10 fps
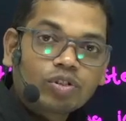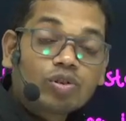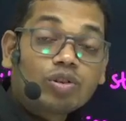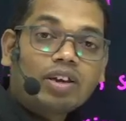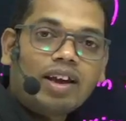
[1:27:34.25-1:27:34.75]

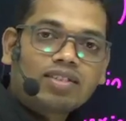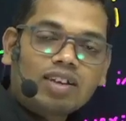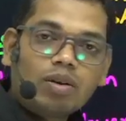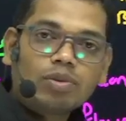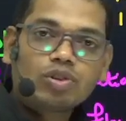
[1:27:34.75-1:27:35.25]
So the
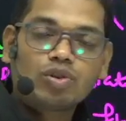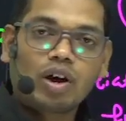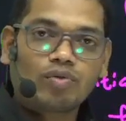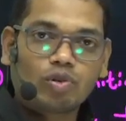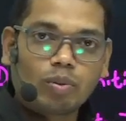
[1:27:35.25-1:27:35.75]
examples you
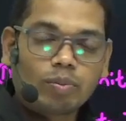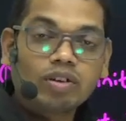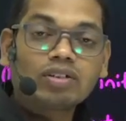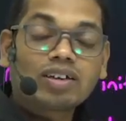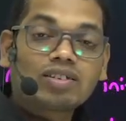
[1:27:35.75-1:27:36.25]
have to remember,
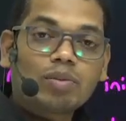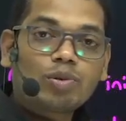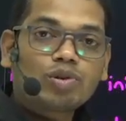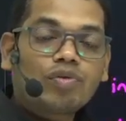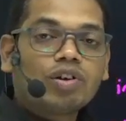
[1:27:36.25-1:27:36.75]
the
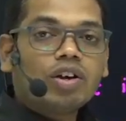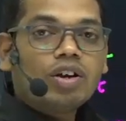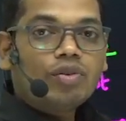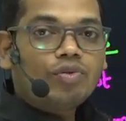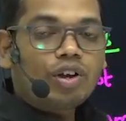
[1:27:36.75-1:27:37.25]
examples of
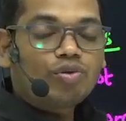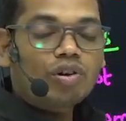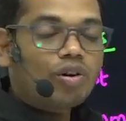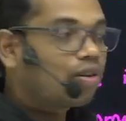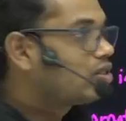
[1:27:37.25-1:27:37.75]
natural
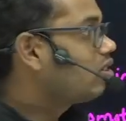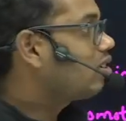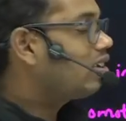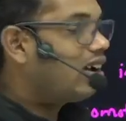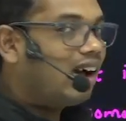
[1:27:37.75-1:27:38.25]
auxins
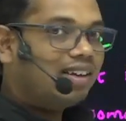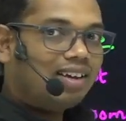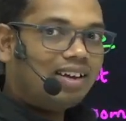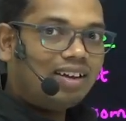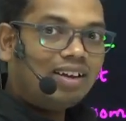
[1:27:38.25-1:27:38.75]
are
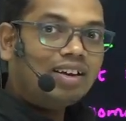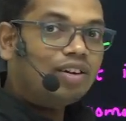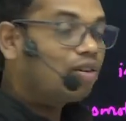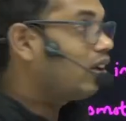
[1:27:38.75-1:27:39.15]
IAA, indole